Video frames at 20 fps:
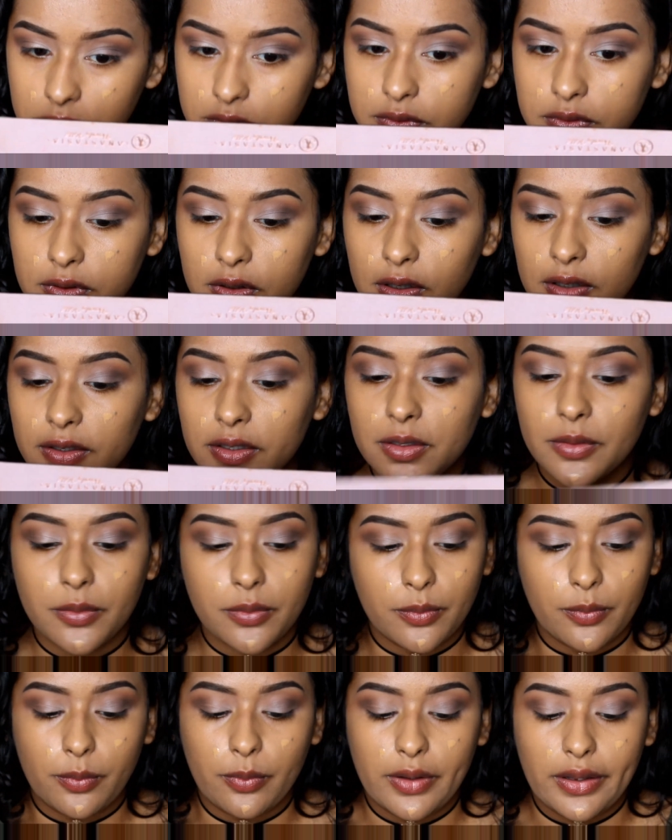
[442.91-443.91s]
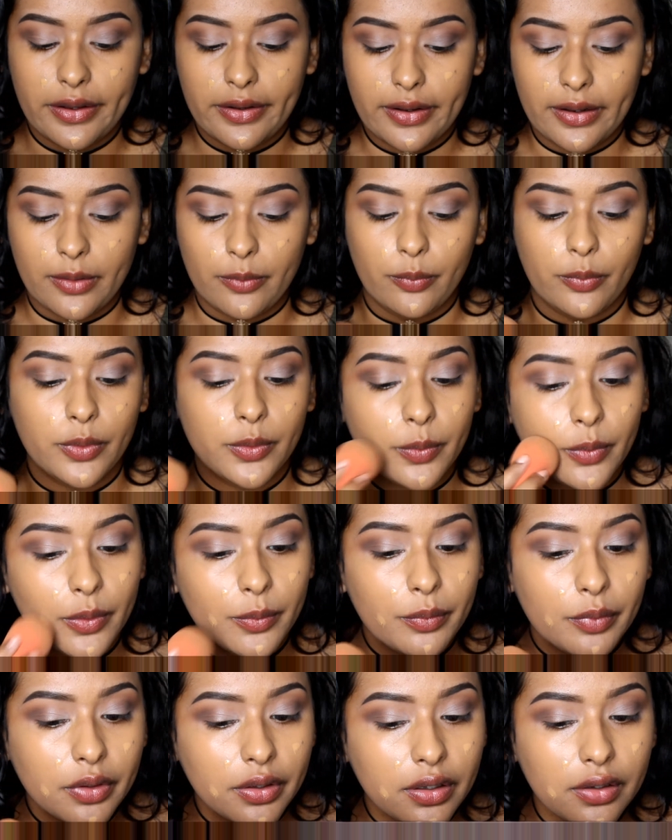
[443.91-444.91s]
dot it where I would
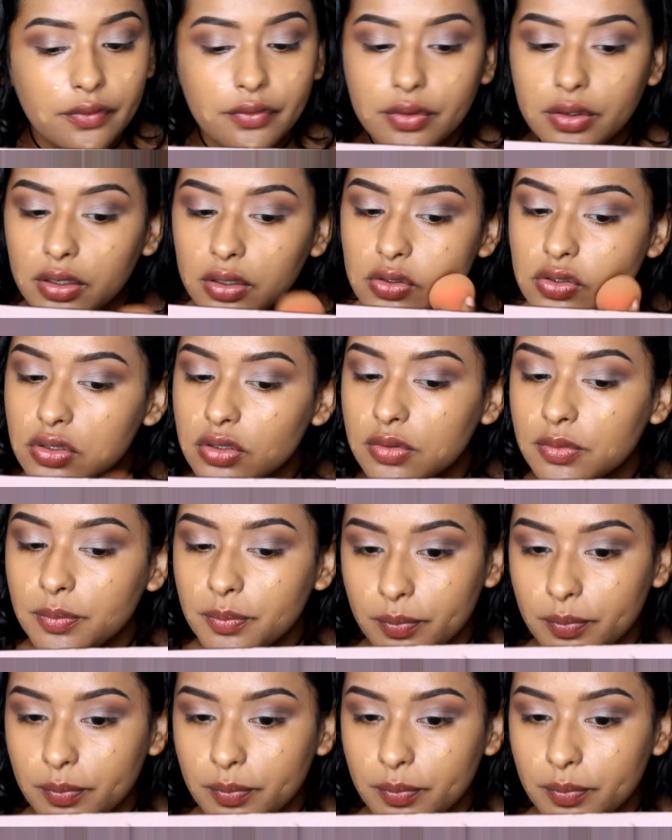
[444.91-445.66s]
want more coverage.